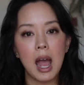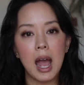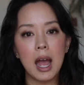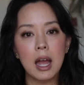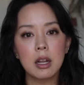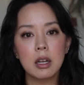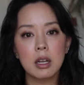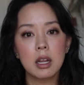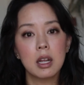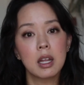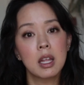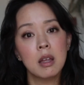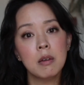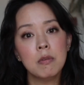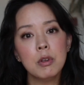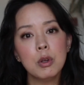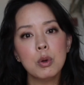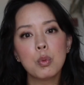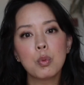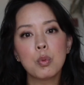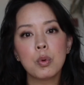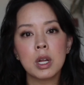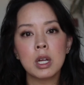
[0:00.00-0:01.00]
and give
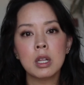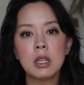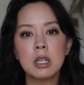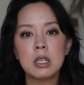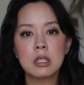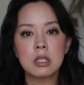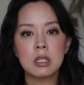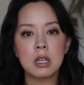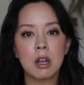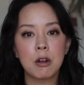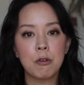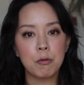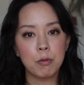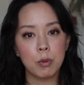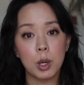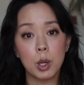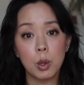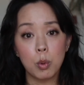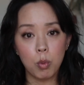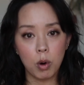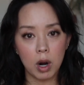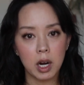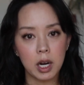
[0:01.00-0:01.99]
you realistic
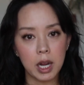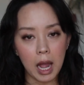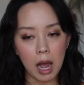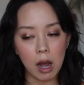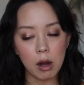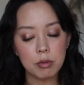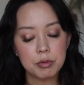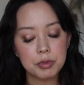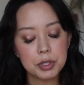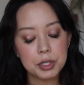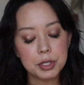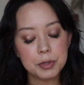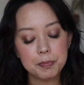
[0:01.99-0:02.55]
free workouts.